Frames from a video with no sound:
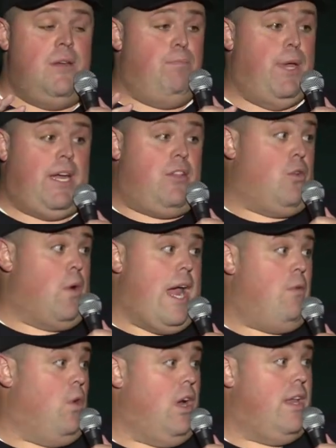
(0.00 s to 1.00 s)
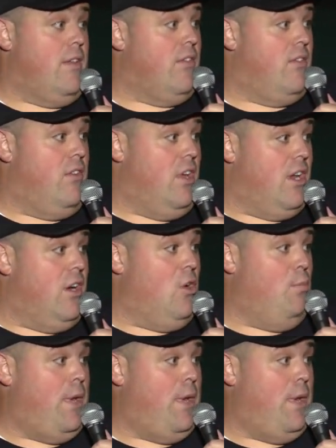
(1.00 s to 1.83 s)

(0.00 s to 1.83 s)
pick the right ones, you know?